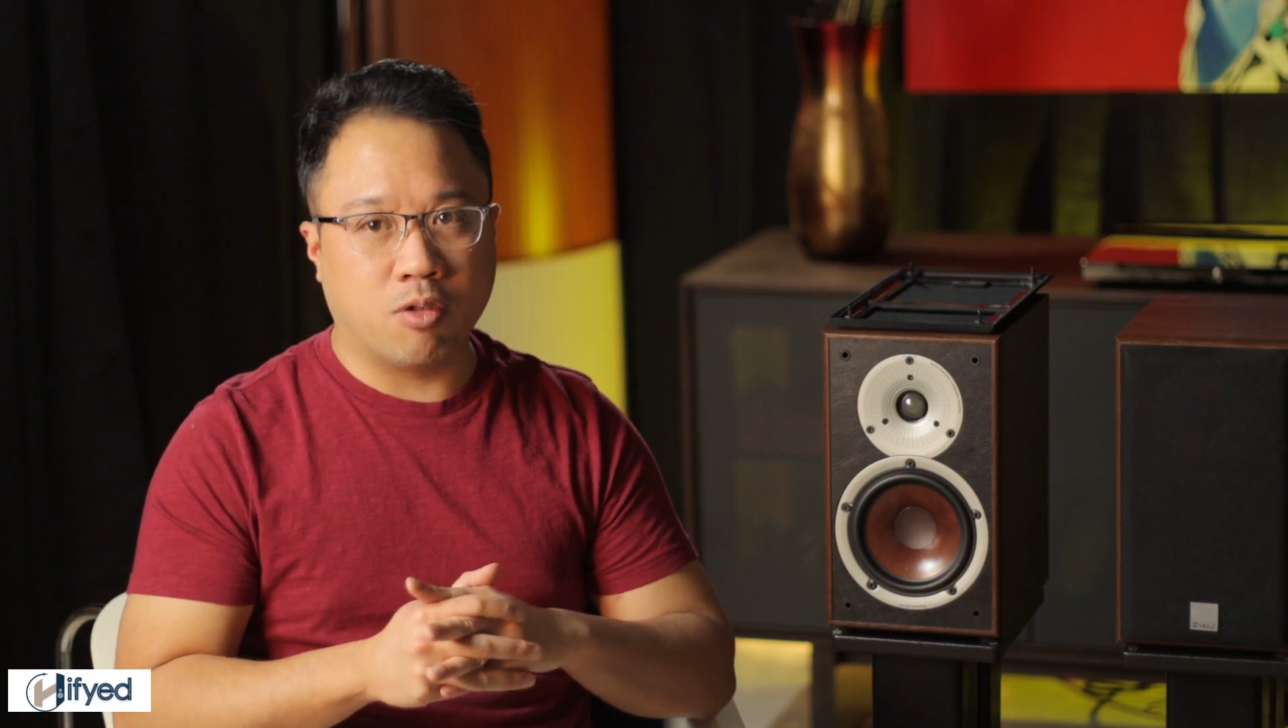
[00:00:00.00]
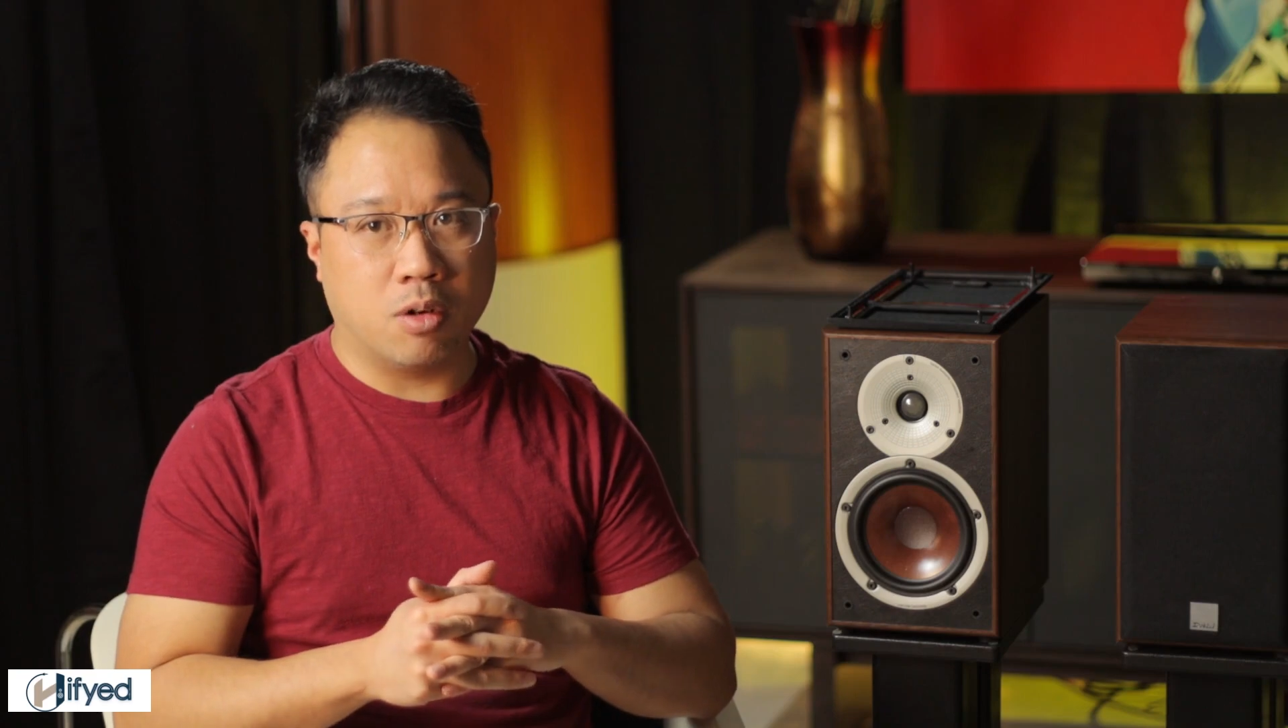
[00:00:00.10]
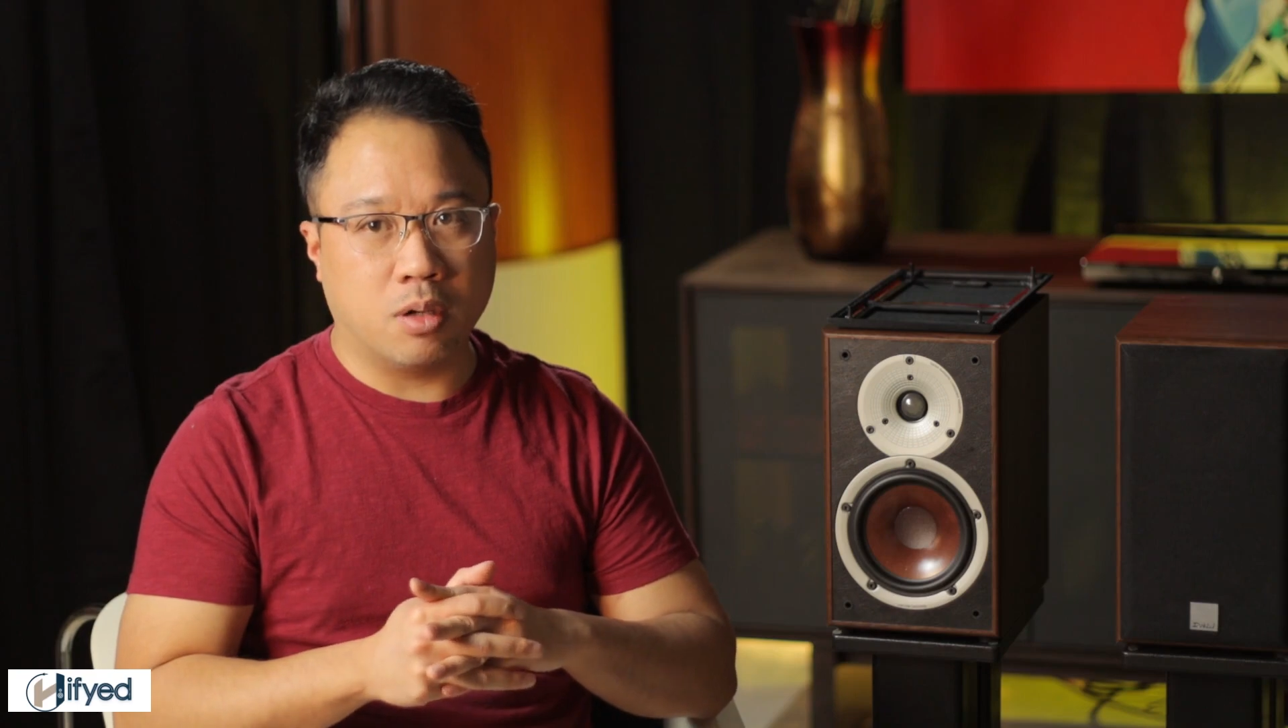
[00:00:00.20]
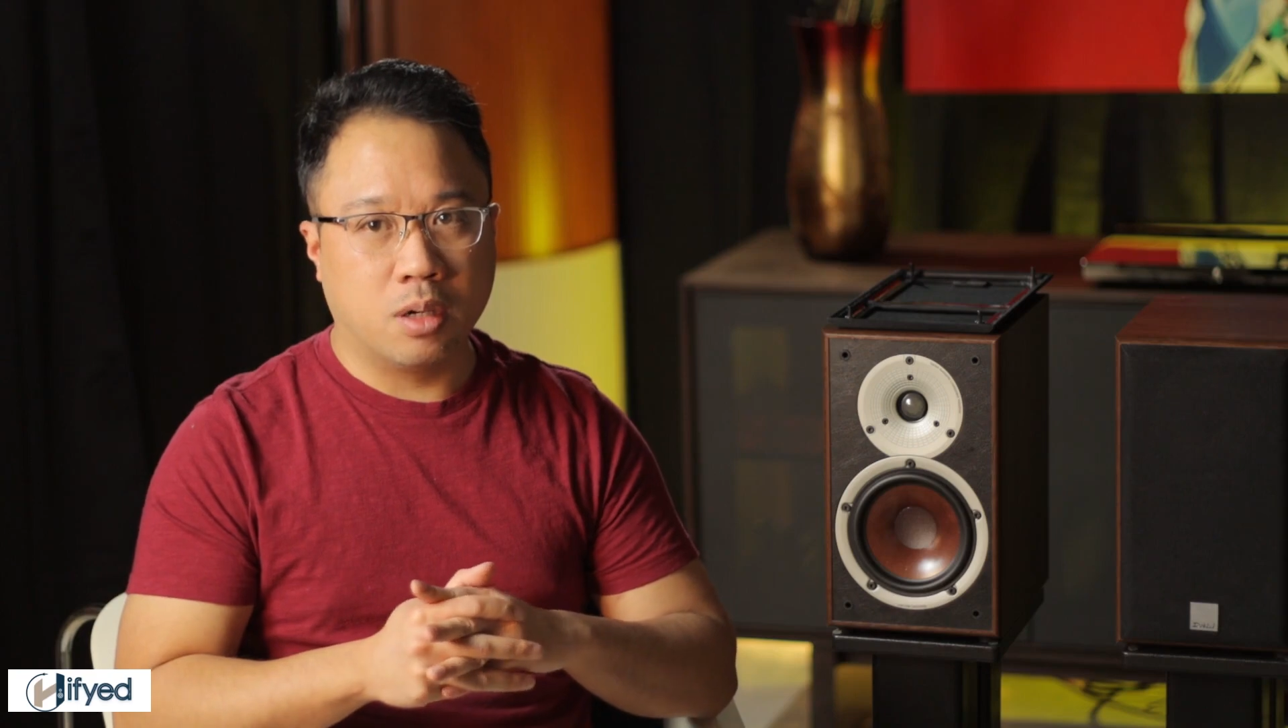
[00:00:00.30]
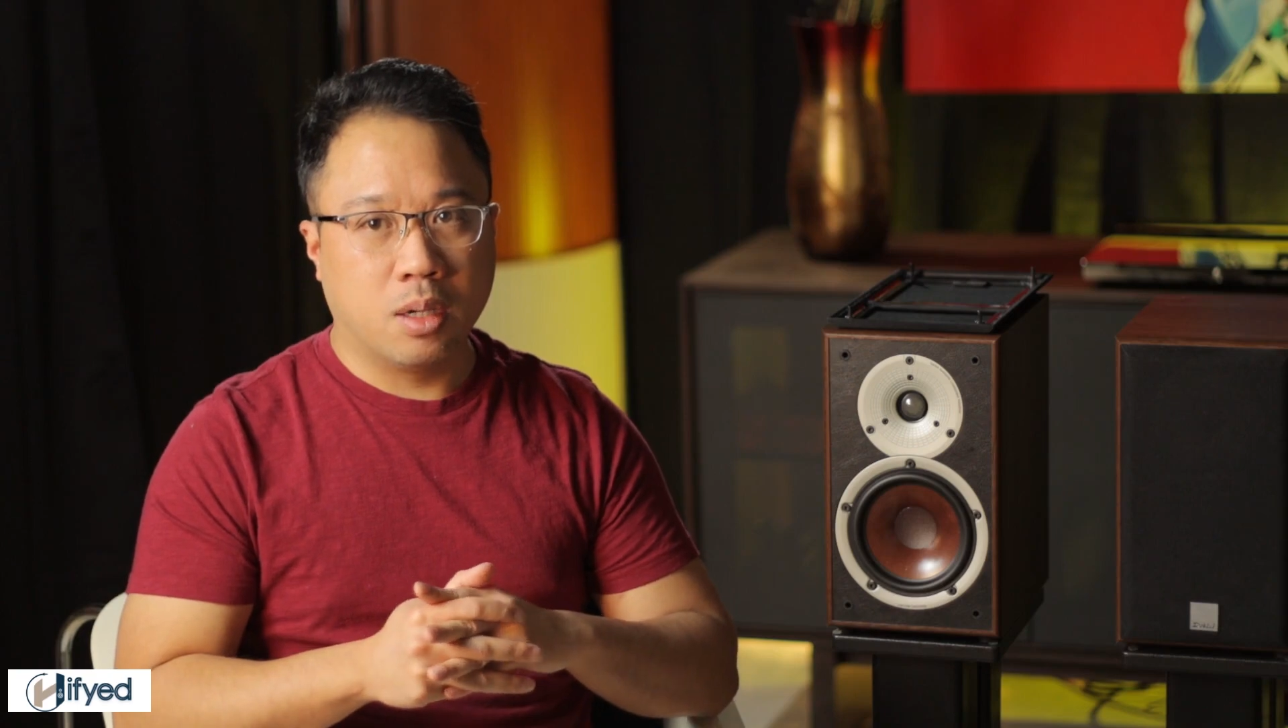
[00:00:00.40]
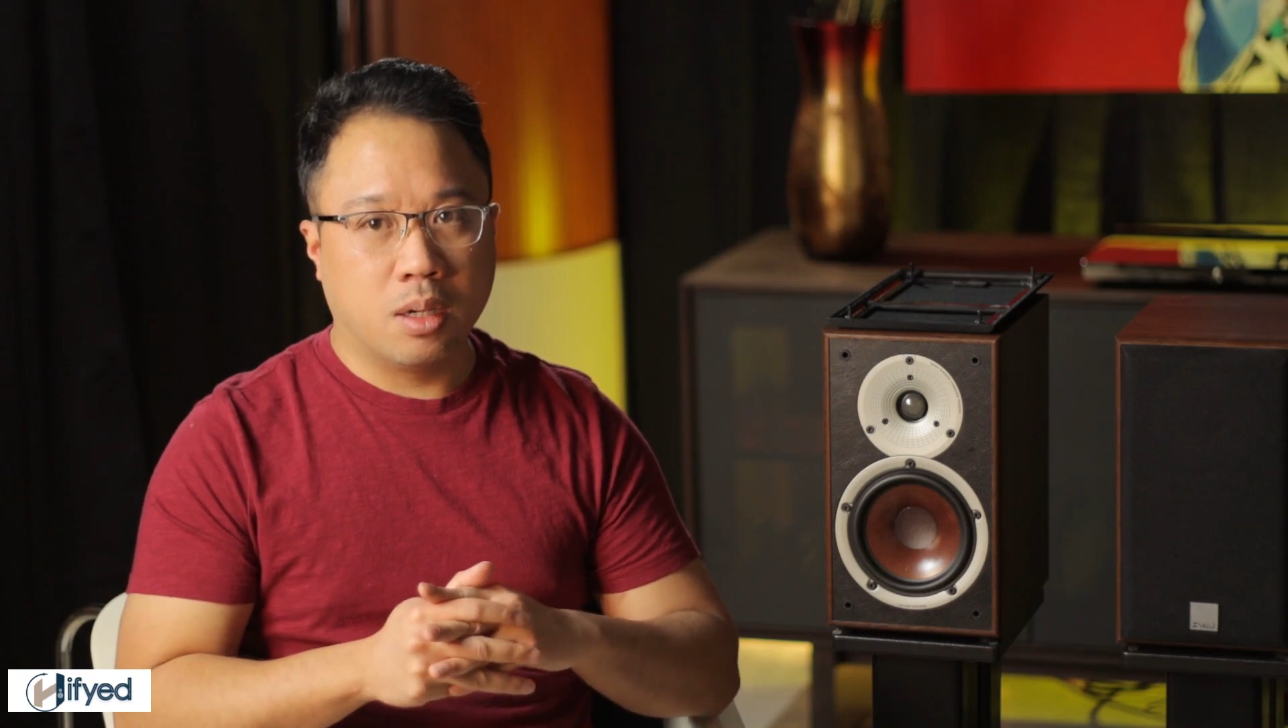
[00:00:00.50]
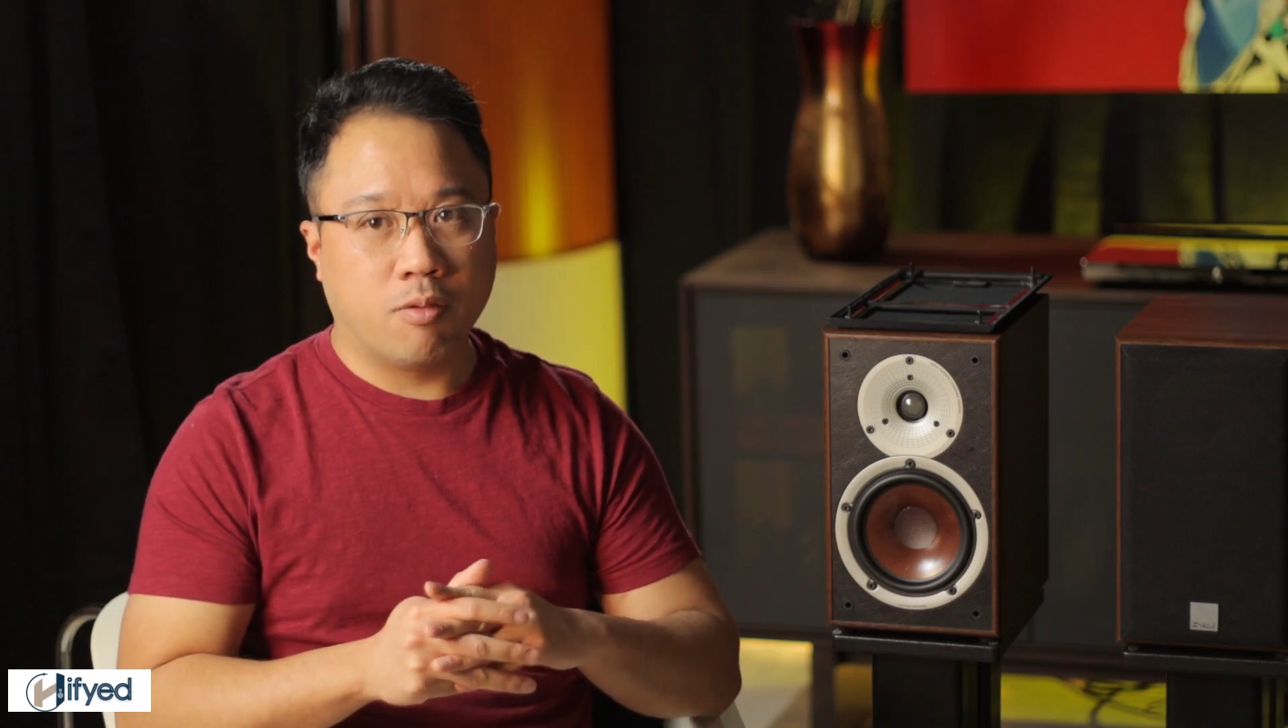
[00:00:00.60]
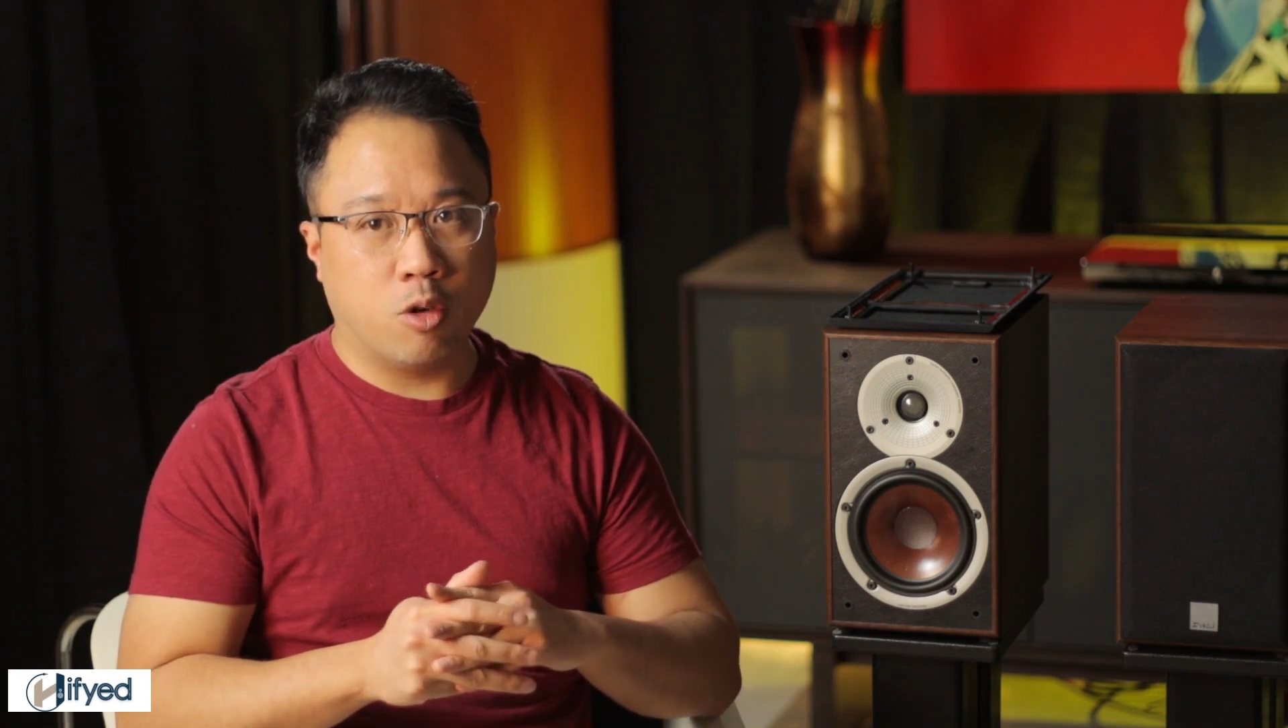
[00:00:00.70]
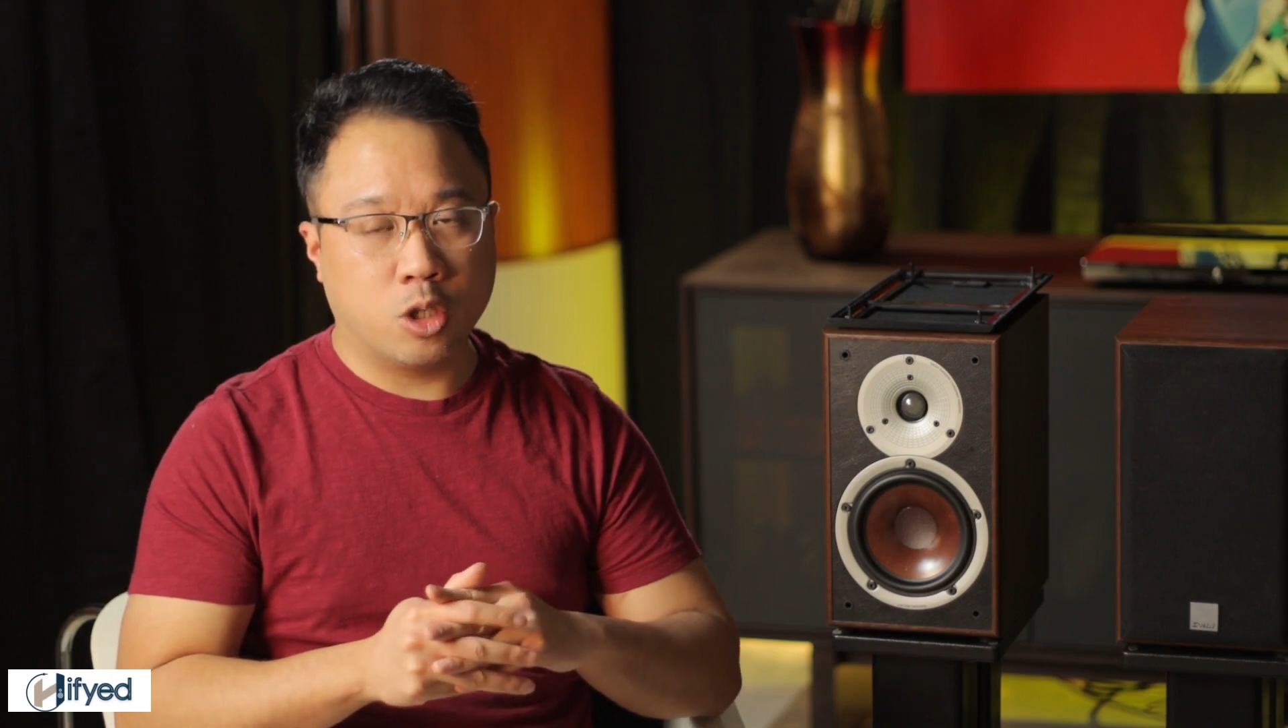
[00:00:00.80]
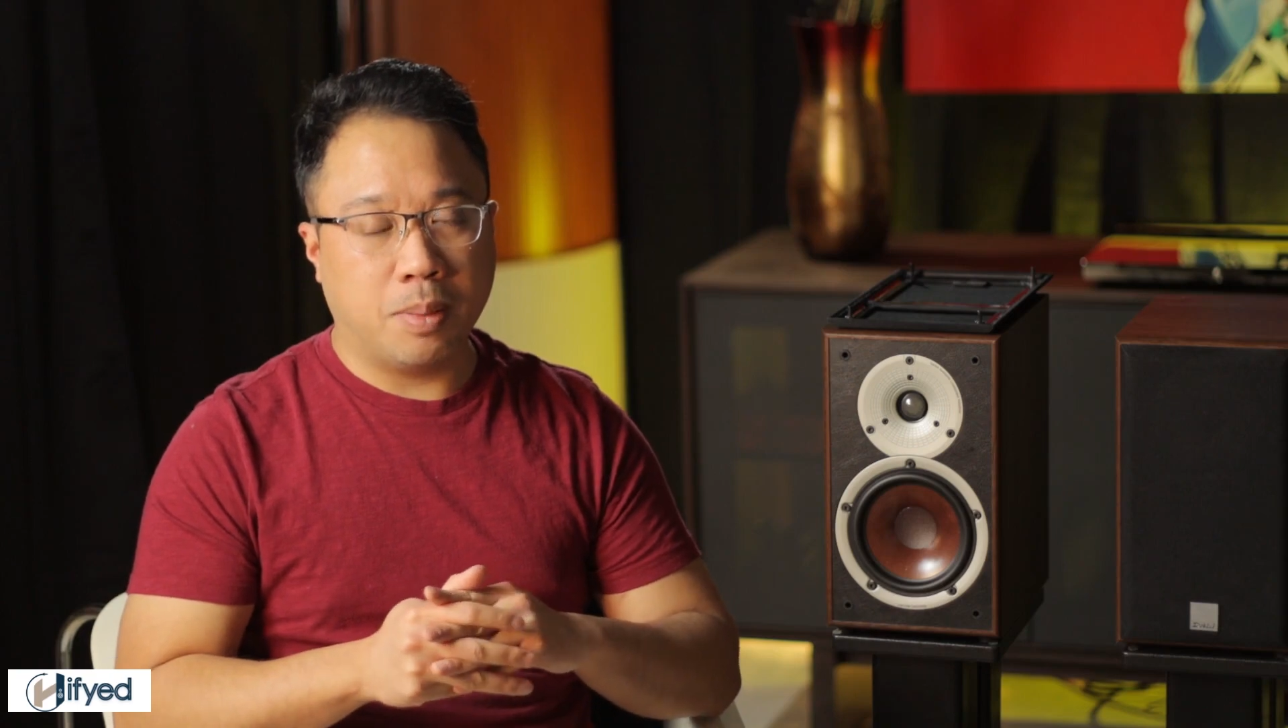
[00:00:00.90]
for a